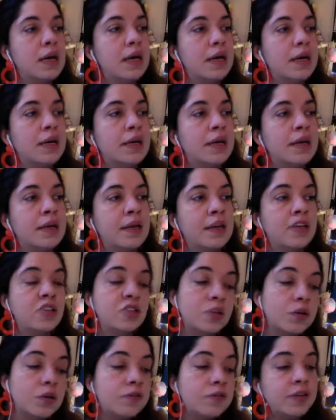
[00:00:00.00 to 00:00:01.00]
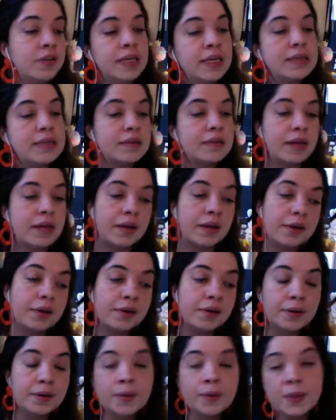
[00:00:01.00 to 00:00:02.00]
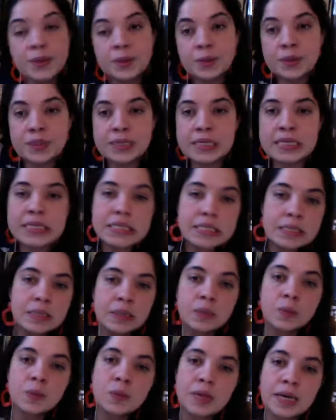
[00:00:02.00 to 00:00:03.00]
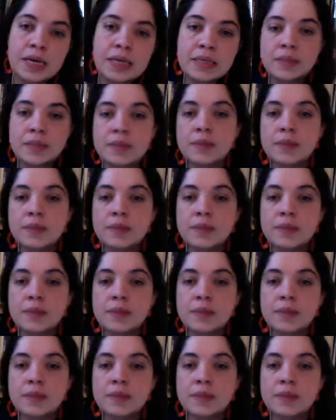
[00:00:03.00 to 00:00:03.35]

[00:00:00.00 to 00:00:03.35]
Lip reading: And then I show things like, I know, I do this and I do that.